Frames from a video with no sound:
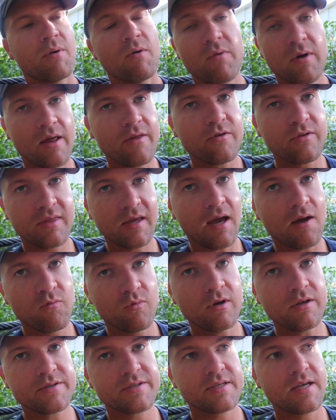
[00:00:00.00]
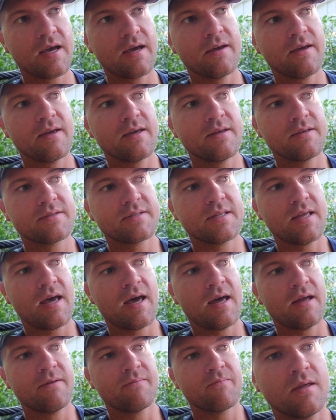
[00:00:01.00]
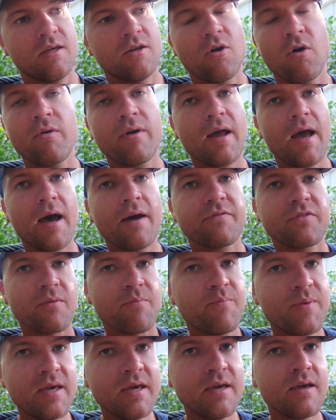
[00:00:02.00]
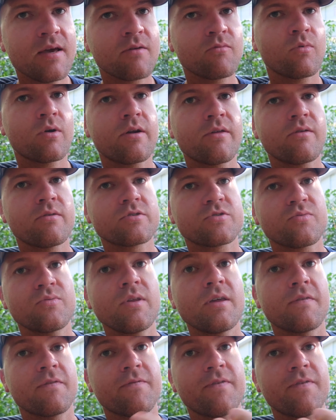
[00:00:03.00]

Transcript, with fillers: But one other thing I will say is that you don't have to be in one of those really